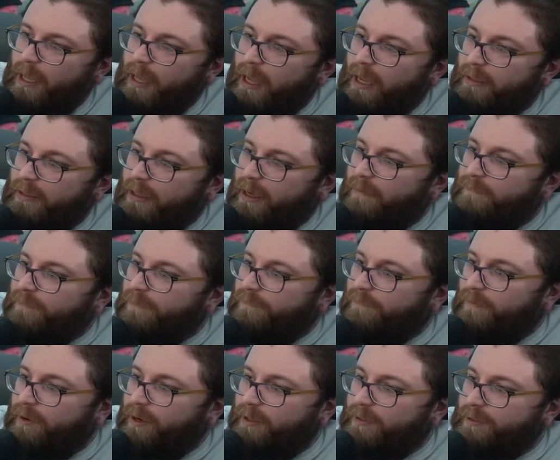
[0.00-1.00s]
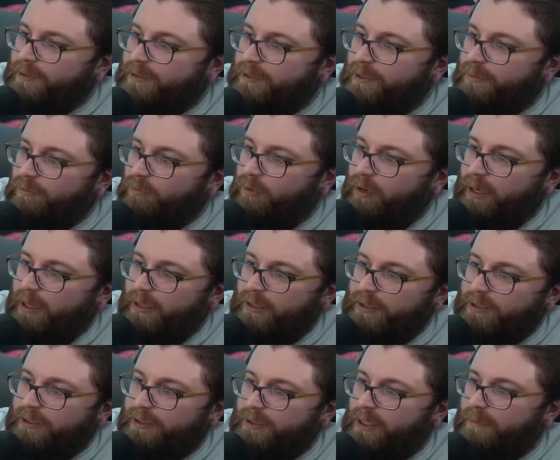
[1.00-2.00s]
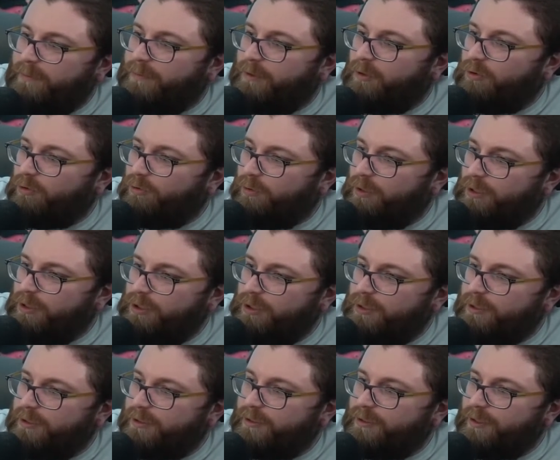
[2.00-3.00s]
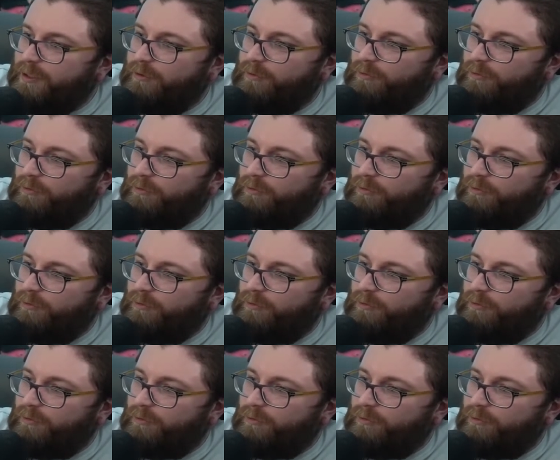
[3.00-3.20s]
and you have to find some way to surreptitiously